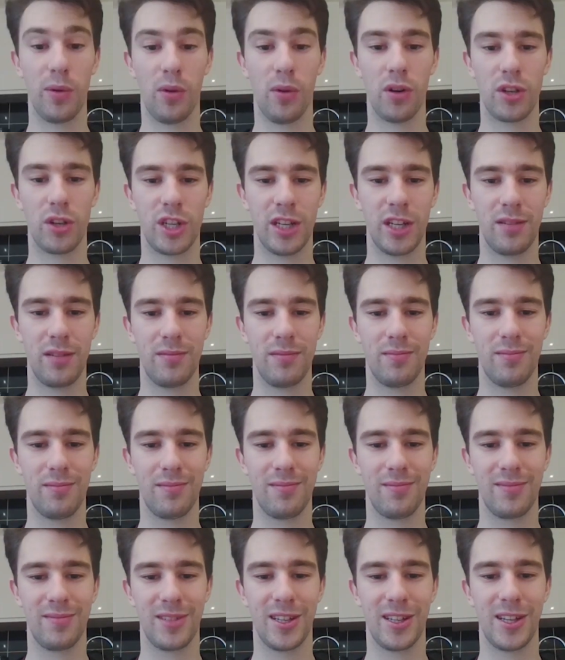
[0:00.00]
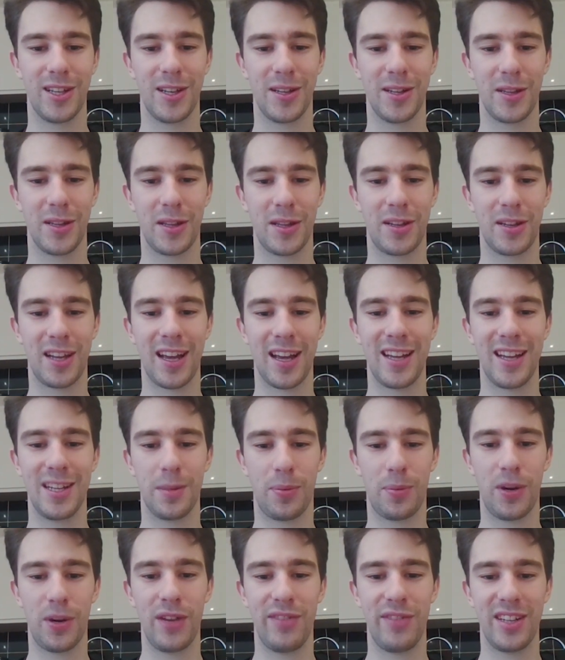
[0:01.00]
watching the
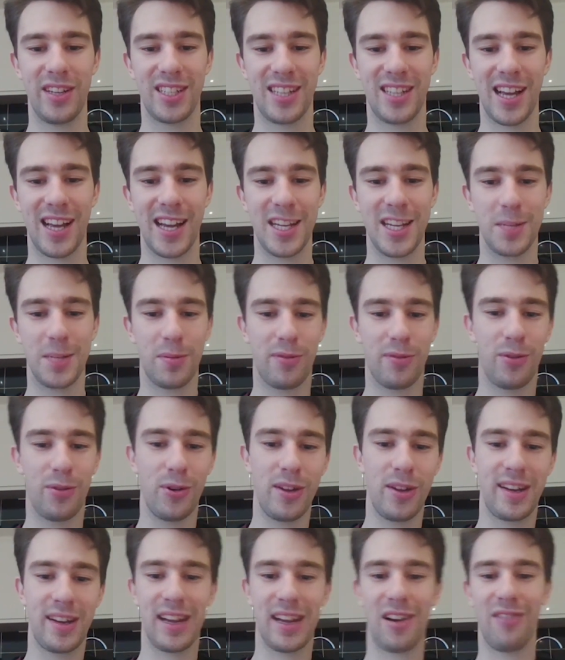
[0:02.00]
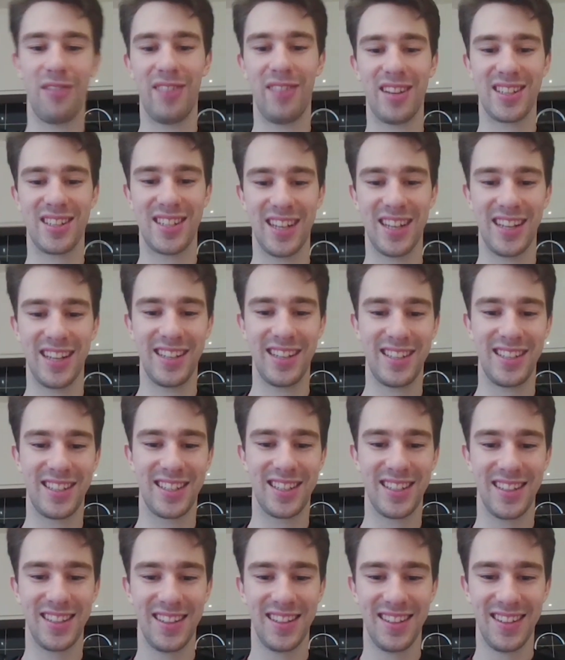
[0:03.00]
previous days before you get on that stage?